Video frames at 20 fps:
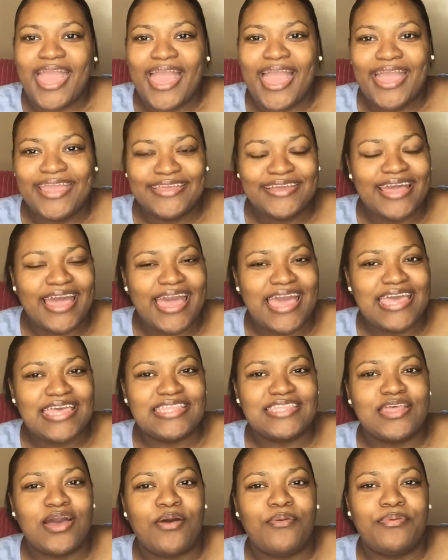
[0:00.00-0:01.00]
Hi you
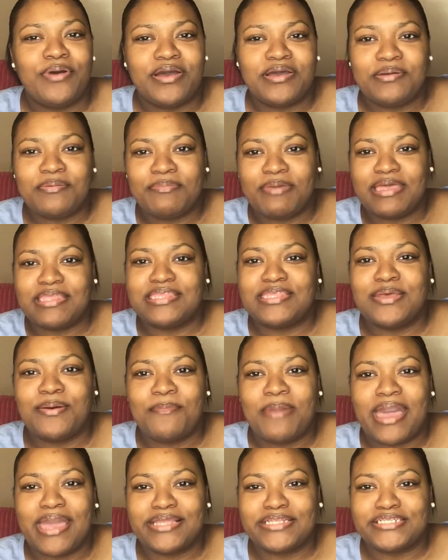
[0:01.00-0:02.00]
guys, welcome back to
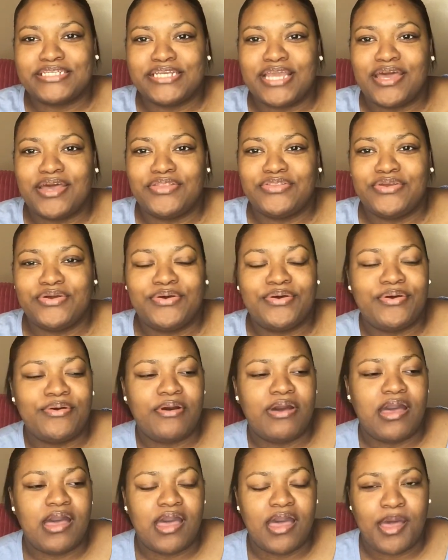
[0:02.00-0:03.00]
my
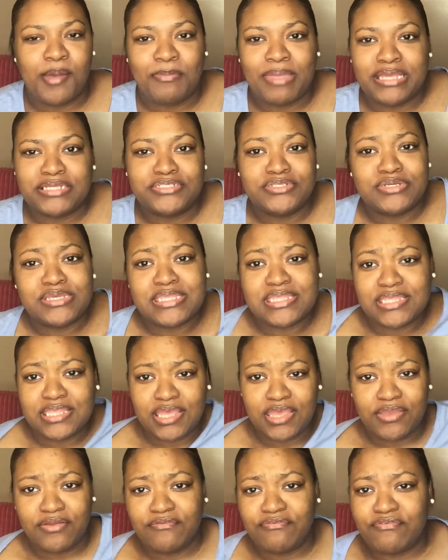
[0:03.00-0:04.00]
channel. As you can
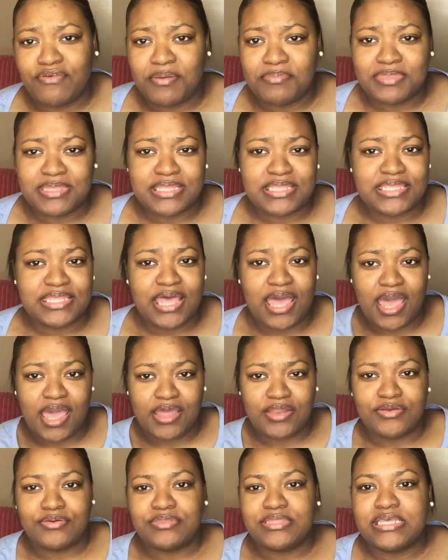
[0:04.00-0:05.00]
see from the
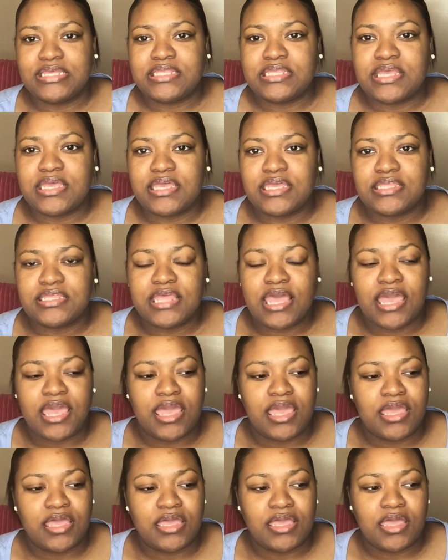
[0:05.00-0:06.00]
title, this is
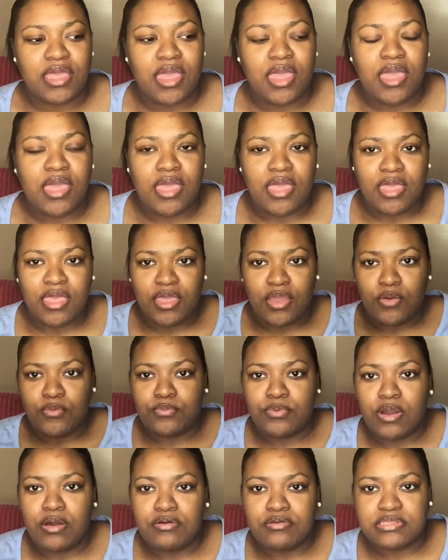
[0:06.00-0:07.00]
a
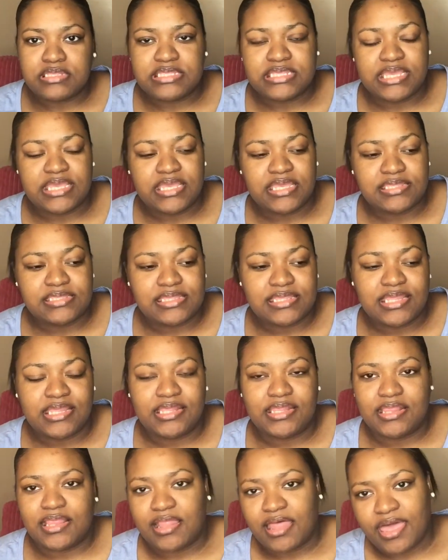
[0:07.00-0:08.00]
roses
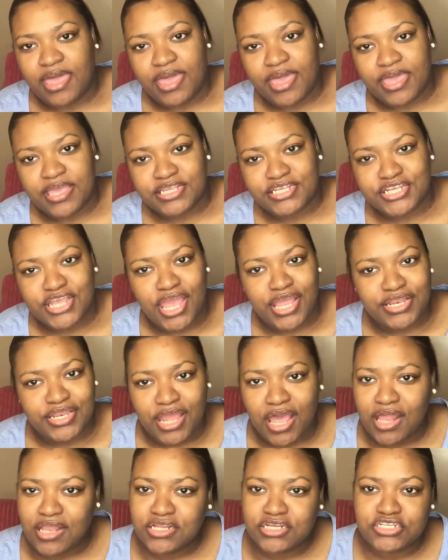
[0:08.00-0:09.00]
/
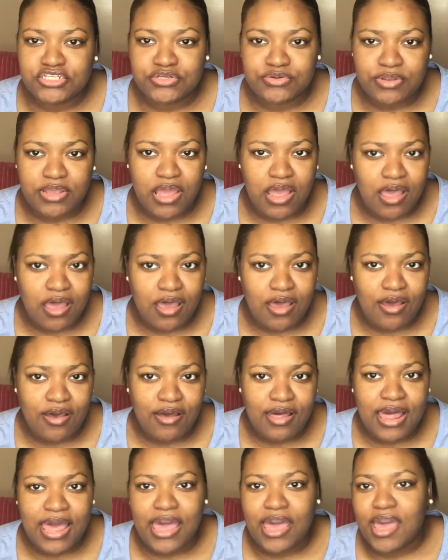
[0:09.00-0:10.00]
Dollar Tree
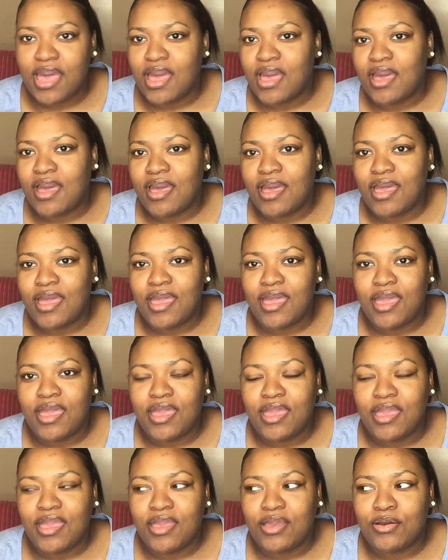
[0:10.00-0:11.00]
haul.
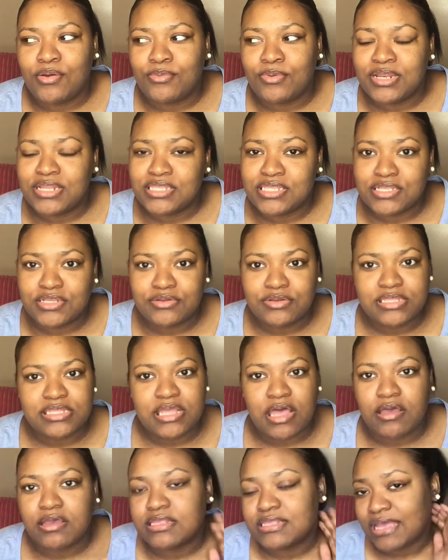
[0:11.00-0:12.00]
I wanted to do this
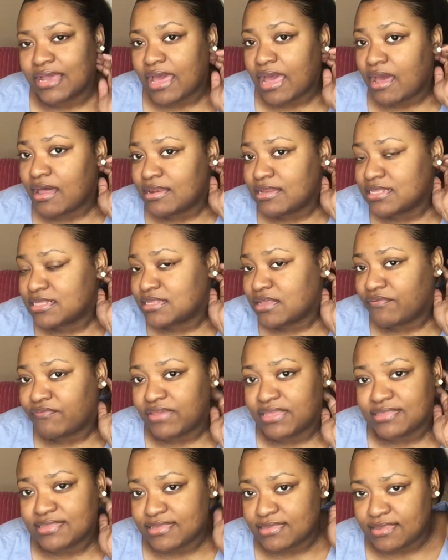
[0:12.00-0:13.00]
haul because I got all this stuff
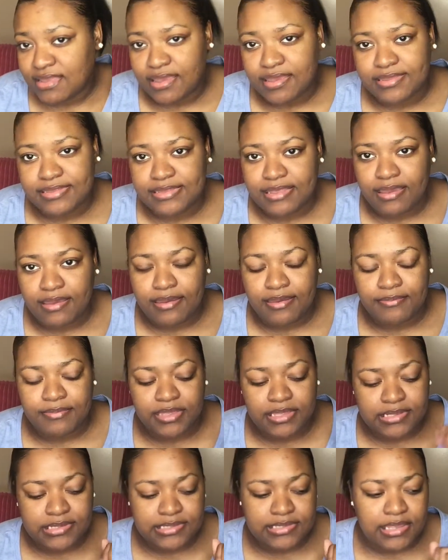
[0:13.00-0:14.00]
at the same time
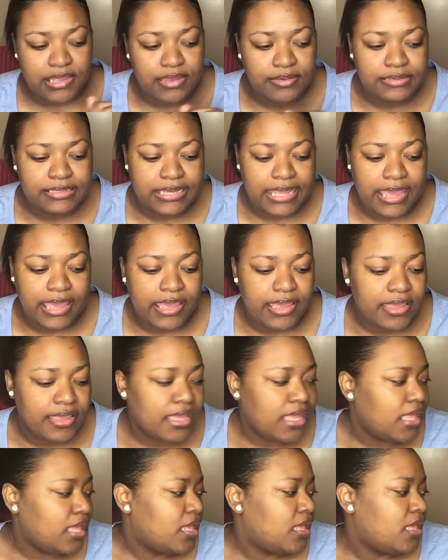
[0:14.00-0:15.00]
in the same day.